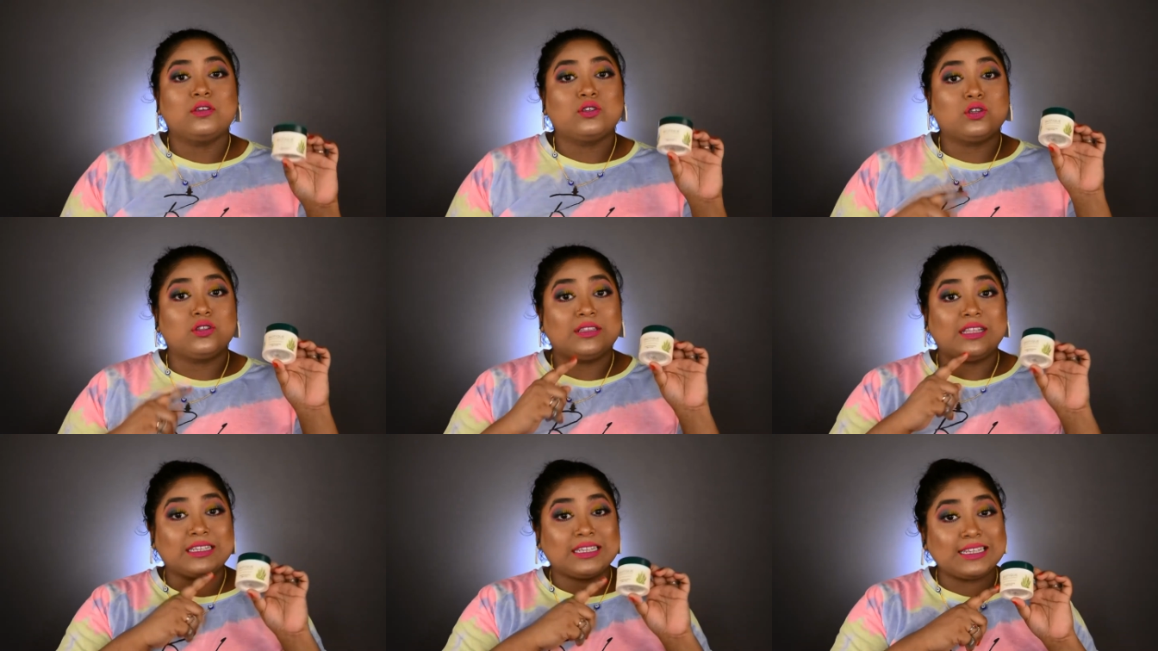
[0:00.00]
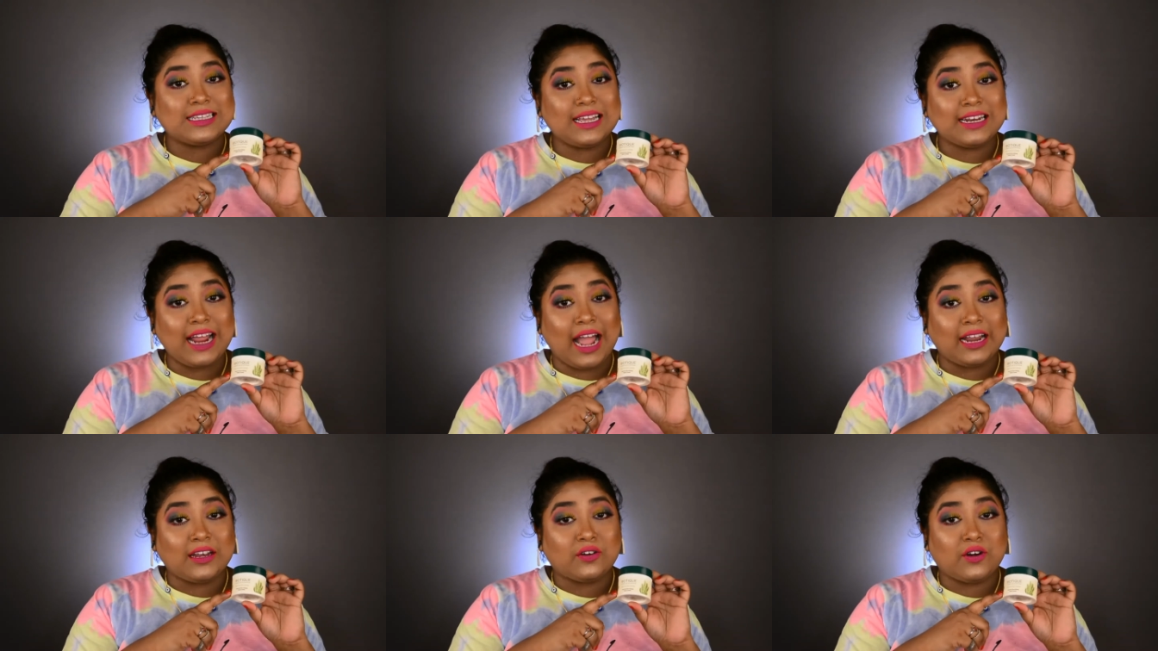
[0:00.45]
So this is a
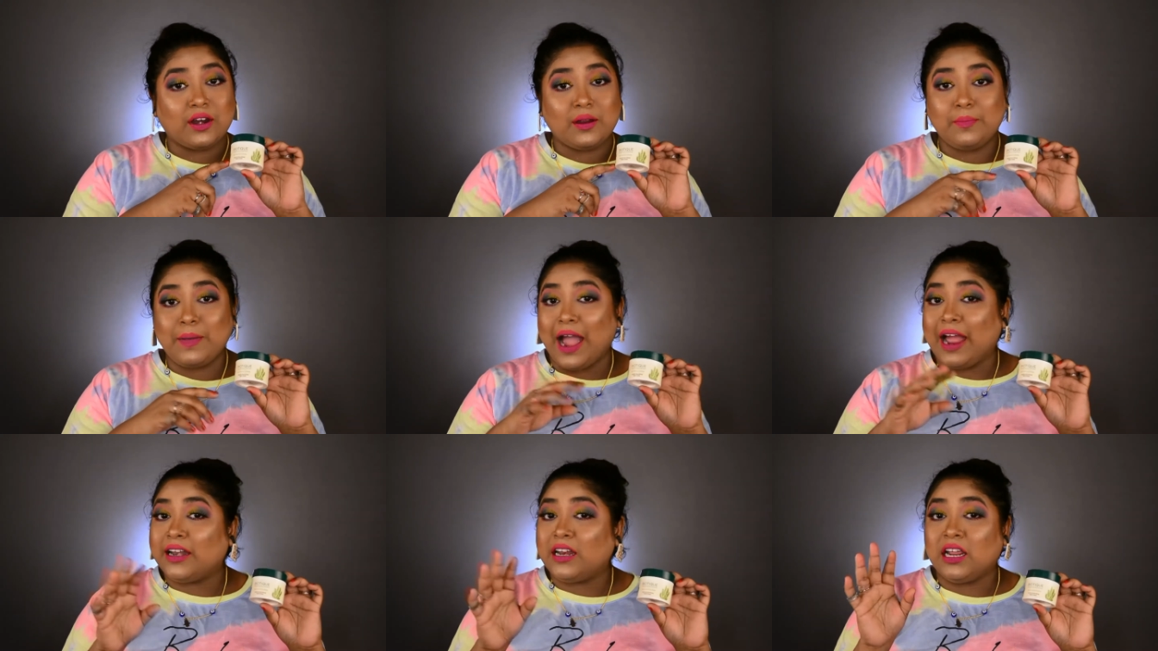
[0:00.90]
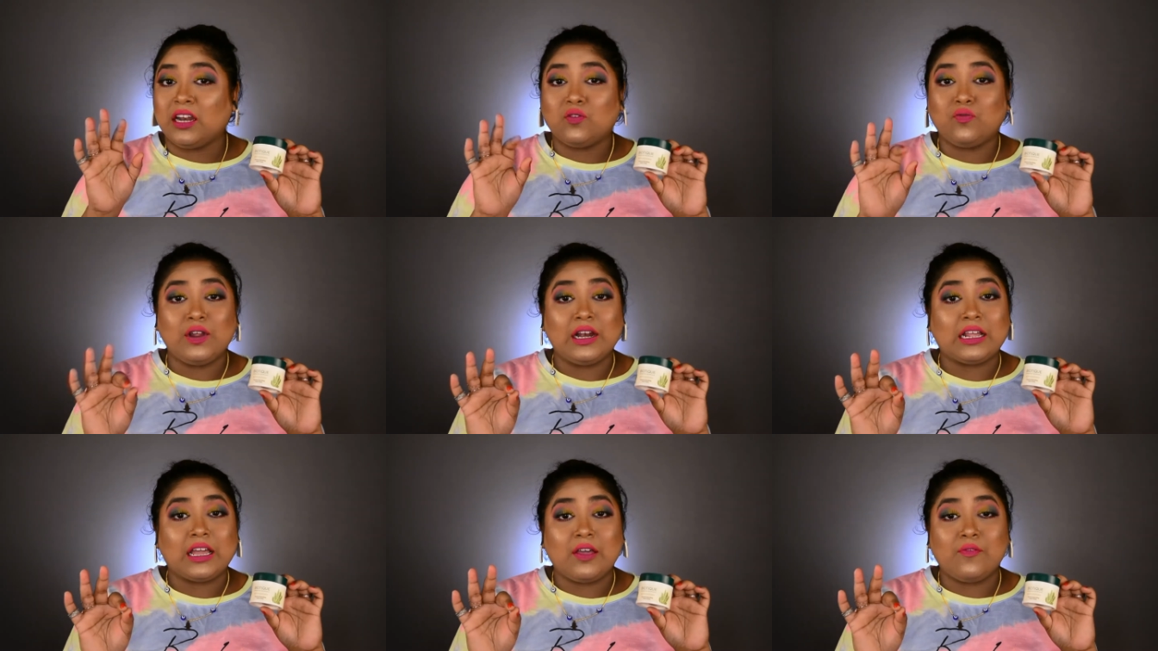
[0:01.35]
night cream and it
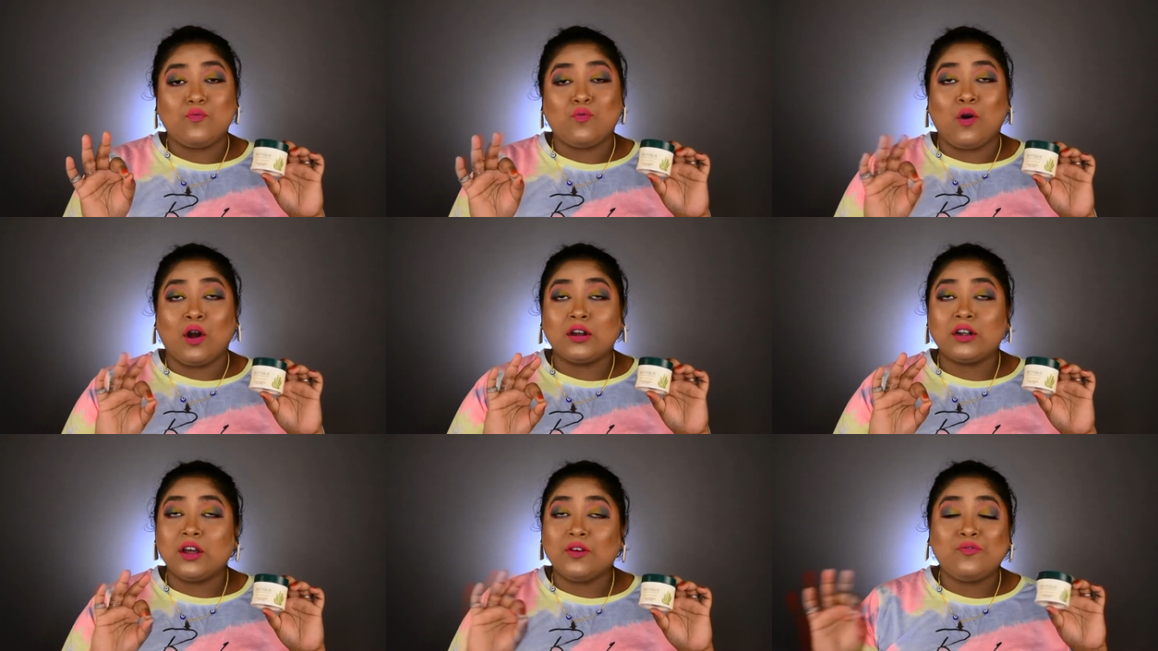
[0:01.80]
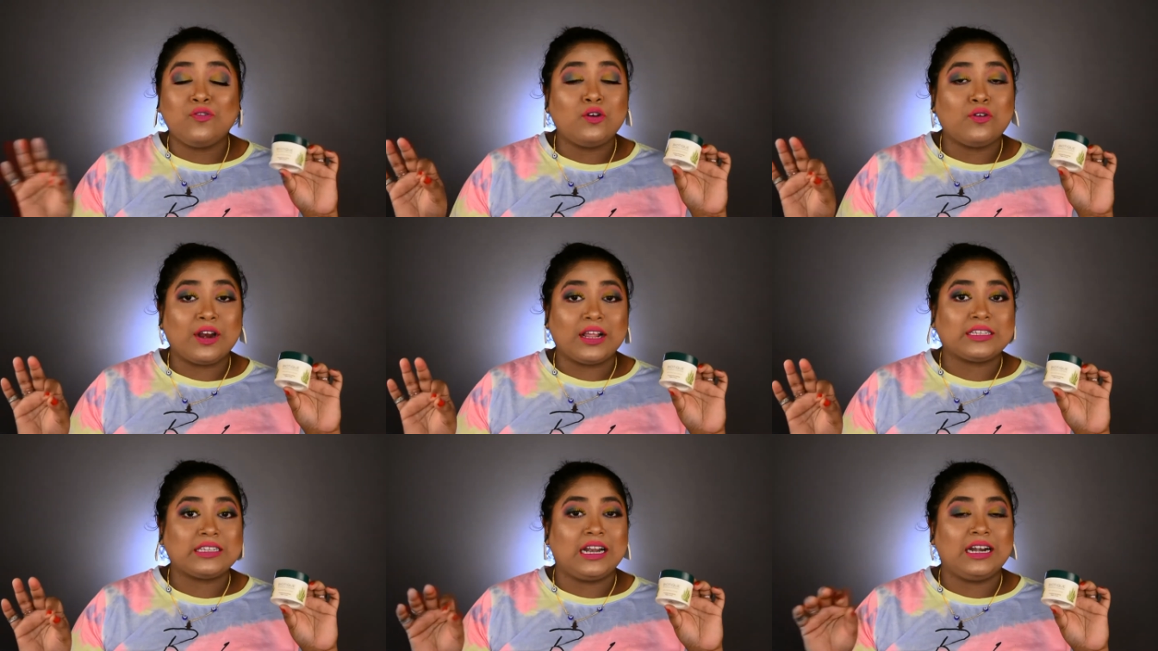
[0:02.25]
will give wonderful
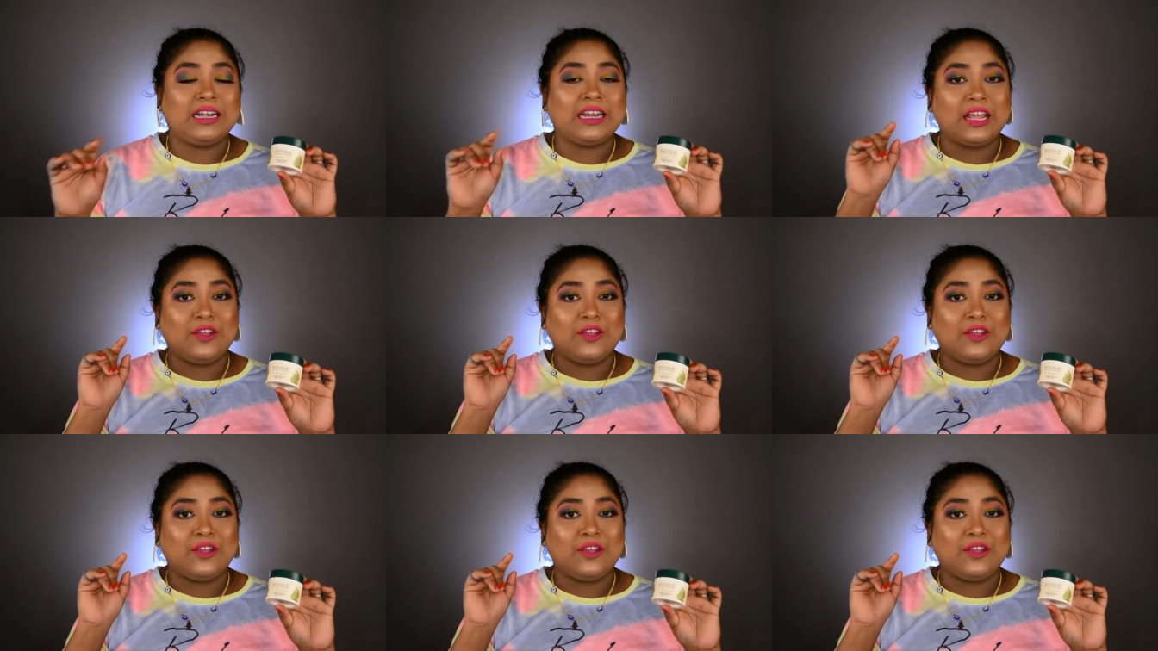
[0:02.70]
result